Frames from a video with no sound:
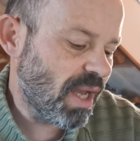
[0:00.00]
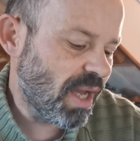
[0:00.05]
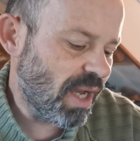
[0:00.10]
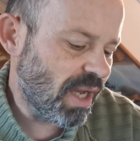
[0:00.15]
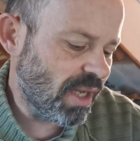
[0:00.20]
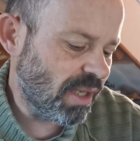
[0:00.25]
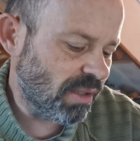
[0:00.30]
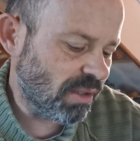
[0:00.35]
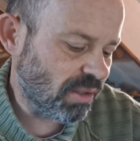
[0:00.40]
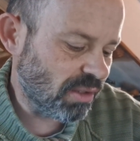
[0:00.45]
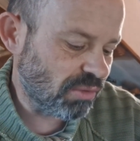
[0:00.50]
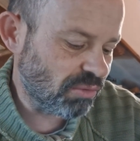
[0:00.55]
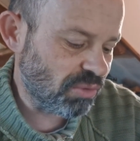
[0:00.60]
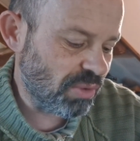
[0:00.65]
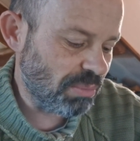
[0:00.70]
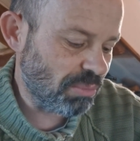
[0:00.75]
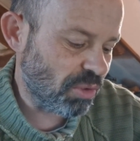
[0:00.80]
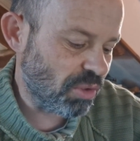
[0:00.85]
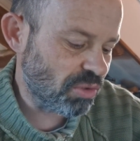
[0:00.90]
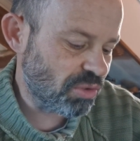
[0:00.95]
and,
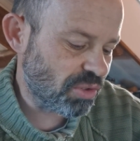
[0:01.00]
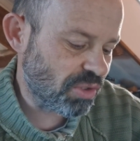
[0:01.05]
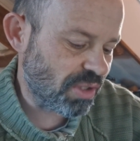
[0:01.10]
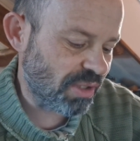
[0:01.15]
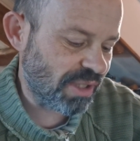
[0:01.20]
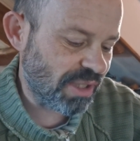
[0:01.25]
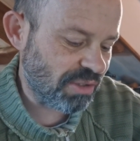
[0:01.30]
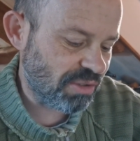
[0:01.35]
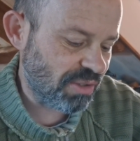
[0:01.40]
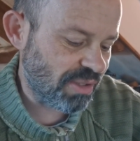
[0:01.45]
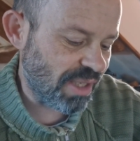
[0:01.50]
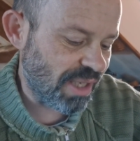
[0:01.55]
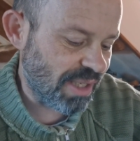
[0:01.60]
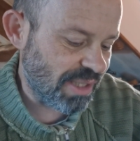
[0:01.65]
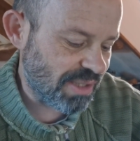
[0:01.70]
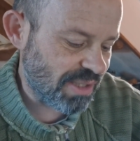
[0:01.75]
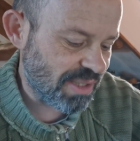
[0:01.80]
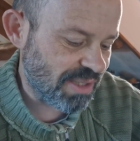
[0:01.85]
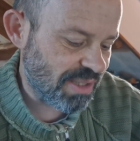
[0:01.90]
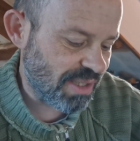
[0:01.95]
and remote you connect to the
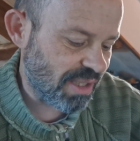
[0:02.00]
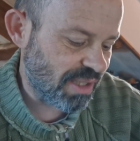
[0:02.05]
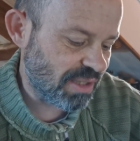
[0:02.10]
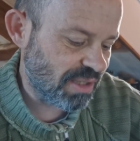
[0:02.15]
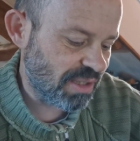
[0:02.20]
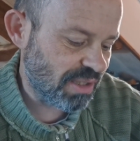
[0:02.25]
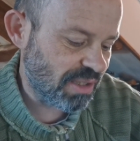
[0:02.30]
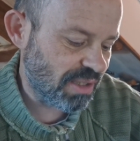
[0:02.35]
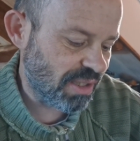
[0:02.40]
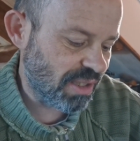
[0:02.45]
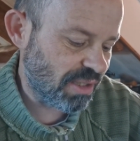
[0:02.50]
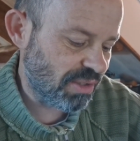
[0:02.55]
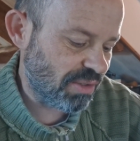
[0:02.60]
SSID